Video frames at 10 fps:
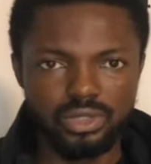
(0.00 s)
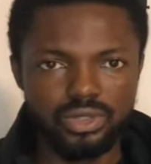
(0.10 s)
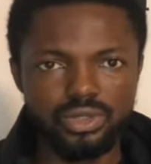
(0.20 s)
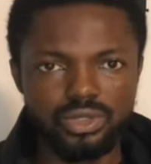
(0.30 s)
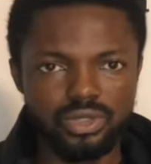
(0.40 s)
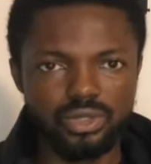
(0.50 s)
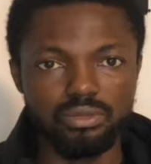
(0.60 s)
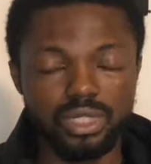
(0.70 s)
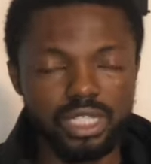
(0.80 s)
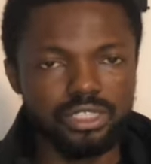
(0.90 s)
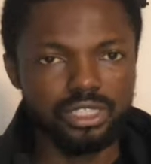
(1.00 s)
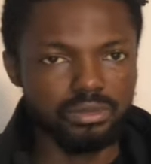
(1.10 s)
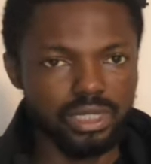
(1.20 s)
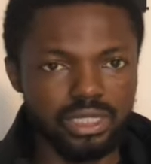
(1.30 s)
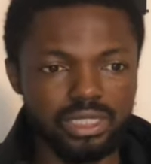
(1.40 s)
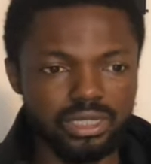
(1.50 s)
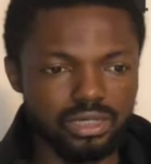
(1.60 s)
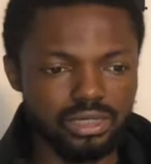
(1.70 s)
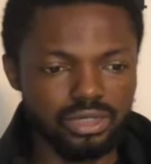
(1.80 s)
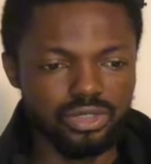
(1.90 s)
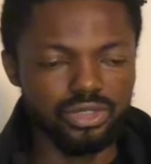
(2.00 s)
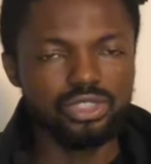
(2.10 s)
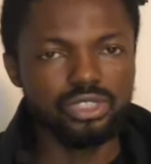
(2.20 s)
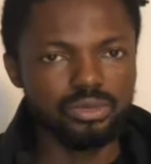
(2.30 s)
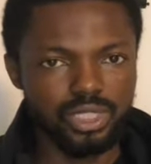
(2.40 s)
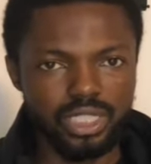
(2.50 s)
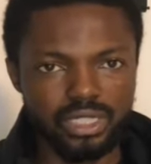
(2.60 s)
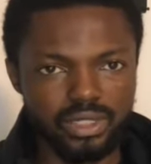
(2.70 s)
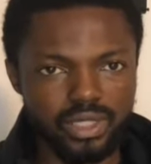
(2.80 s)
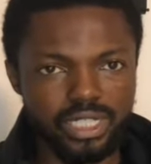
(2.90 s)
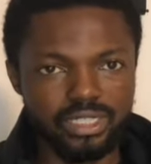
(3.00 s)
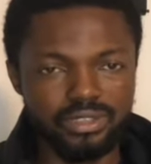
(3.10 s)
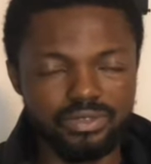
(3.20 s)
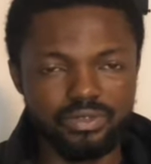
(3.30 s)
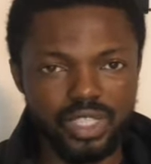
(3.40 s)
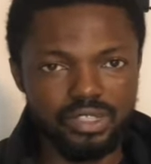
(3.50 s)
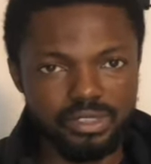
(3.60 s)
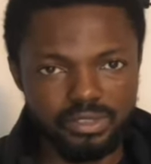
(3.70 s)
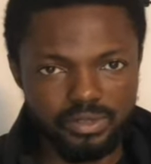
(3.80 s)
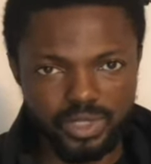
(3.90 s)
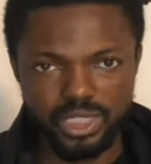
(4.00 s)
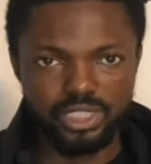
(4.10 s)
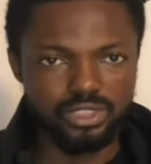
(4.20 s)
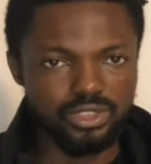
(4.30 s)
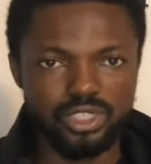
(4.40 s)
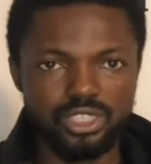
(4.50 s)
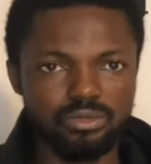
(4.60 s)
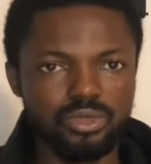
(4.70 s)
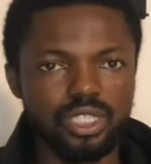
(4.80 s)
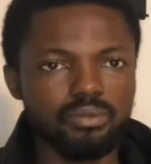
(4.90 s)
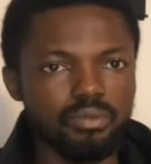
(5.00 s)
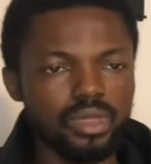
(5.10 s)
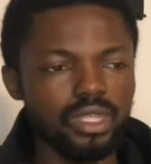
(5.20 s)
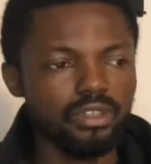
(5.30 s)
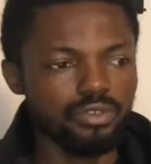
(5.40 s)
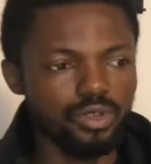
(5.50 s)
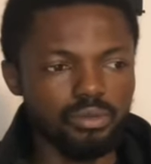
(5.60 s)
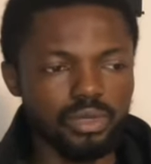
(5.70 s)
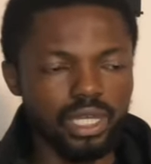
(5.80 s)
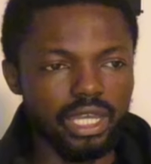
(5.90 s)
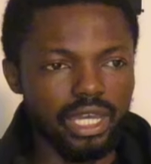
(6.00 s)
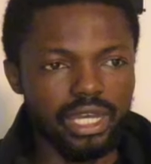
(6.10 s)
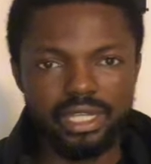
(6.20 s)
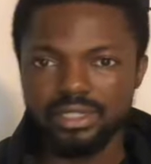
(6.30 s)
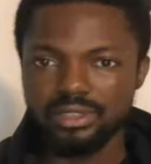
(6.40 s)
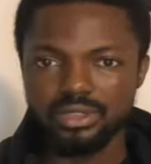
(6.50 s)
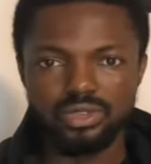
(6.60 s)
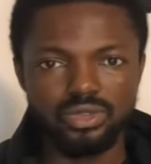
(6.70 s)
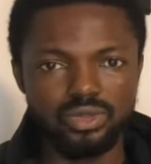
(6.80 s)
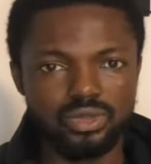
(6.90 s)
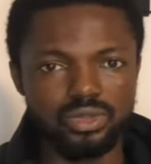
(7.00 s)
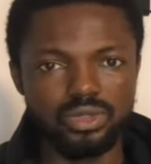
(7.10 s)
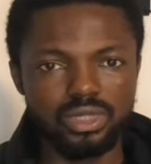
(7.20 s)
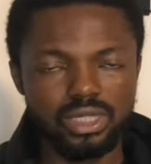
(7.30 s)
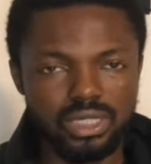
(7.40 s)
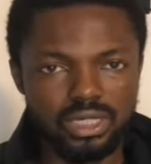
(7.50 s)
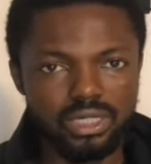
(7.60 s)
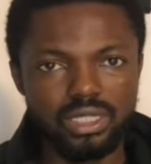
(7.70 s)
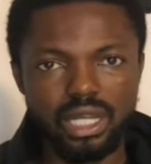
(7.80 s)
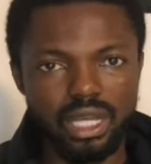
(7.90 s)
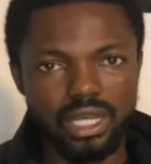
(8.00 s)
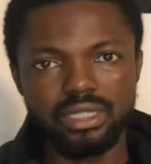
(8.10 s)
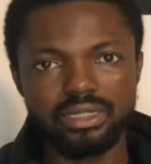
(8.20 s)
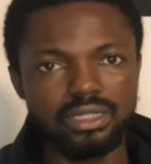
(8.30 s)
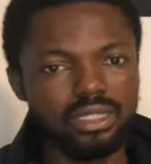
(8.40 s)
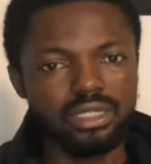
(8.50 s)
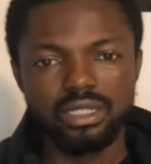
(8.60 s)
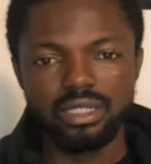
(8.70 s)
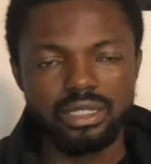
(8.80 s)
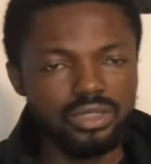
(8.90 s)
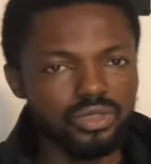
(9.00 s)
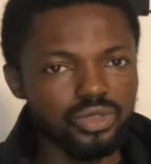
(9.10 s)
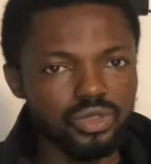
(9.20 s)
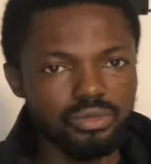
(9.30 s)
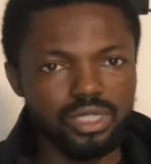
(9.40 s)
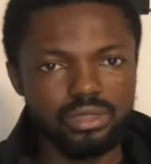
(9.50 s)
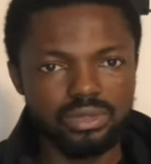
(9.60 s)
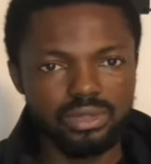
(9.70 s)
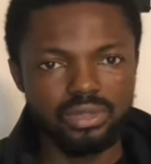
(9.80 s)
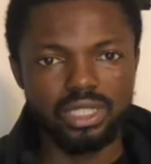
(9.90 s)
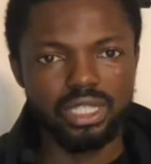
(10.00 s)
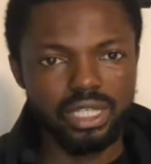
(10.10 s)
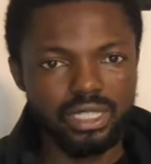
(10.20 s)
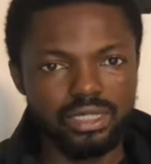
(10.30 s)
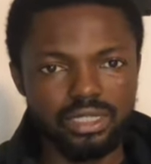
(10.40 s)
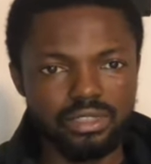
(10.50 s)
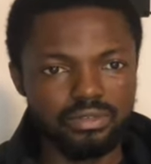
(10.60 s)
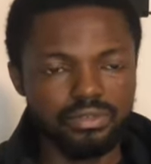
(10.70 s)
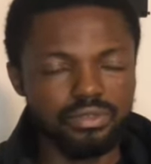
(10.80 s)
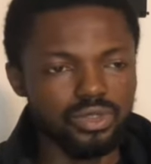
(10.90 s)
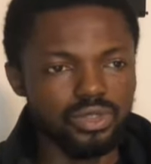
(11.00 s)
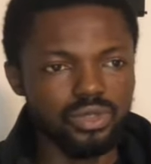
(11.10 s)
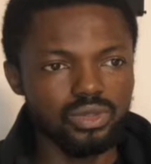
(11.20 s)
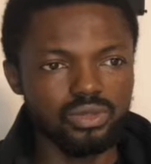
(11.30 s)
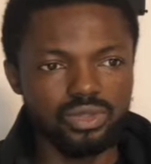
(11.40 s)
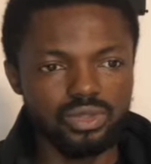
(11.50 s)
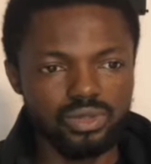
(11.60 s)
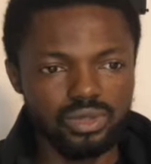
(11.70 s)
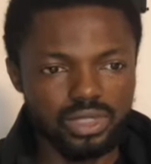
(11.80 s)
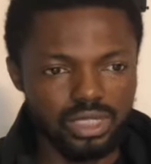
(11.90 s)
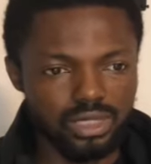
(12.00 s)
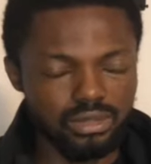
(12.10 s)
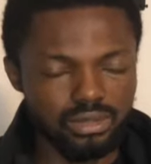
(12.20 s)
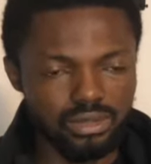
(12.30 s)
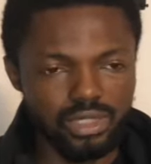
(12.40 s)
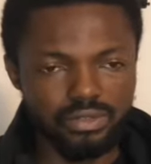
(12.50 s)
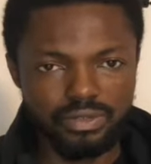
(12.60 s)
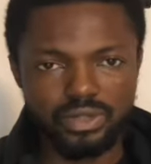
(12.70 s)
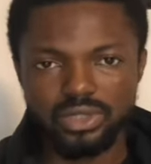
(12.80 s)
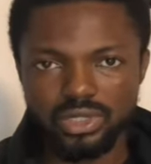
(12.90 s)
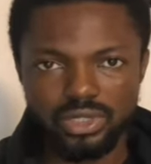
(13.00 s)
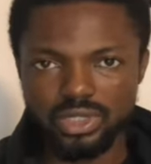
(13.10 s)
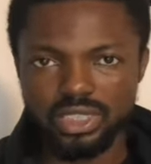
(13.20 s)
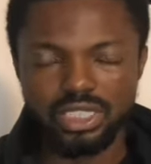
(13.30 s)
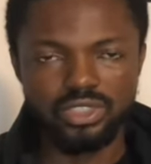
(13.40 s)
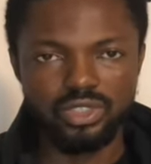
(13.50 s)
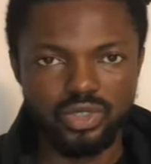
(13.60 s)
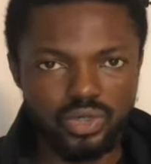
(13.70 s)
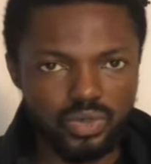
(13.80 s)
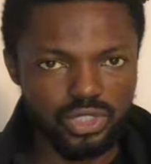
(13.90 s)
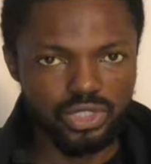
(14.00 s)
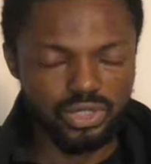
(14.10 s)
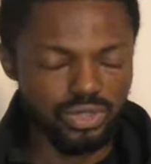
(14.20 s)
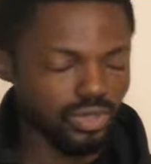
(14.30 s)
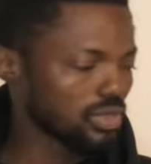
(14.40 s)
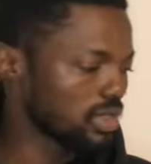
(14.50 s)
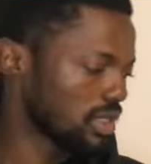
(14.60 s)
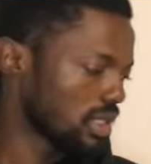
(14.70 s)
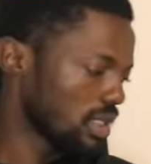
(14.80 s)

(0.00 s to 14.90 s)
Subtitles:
YouTube. Learn German, it's a YouTube channel and it's very rich, trust me. From A1s to C1s, you'll be able to learn if you know you're focused and you know what you're doing.